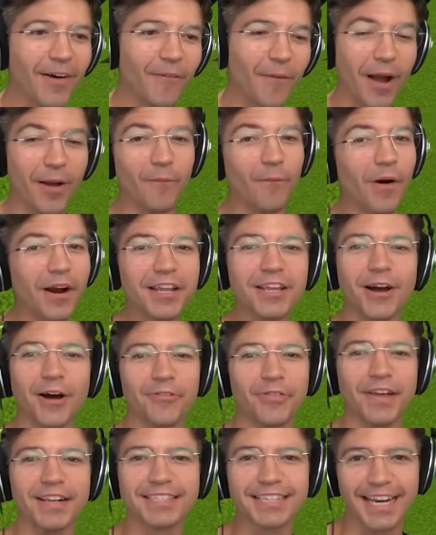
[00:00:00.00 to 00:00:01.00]
Wait, what do y'all
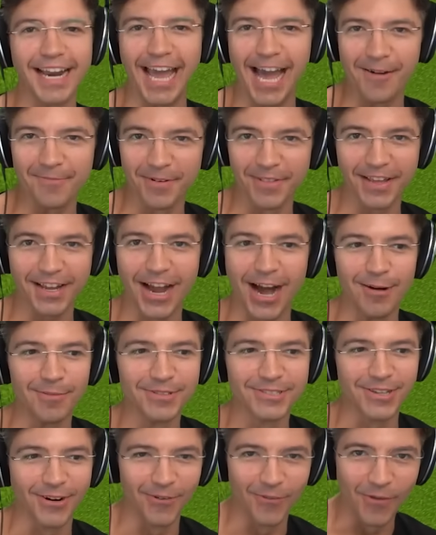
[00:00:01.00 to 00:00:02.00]
think's gonna happen to the
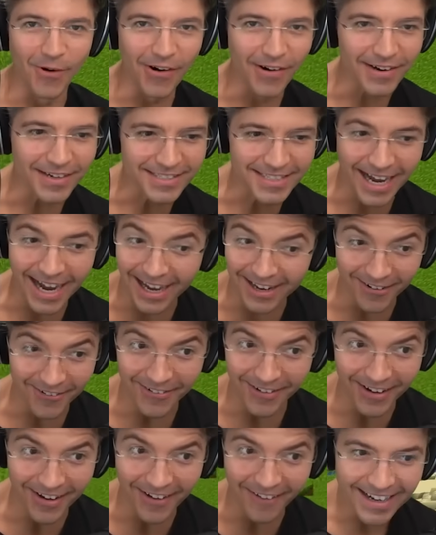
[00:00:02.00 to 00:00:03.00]
cobblestone wall? Because I don't
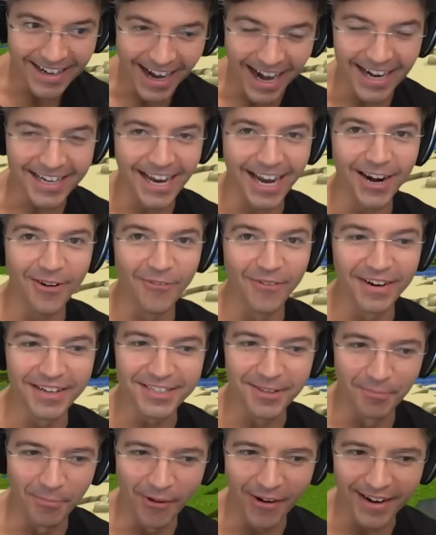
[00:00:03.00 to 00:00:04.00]
know. I kind of want it
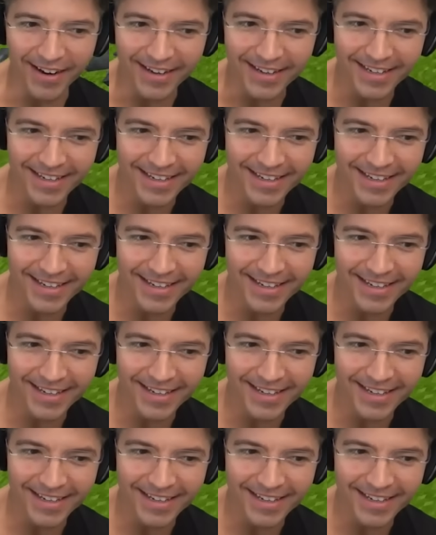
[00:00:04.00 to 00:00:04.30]
to break,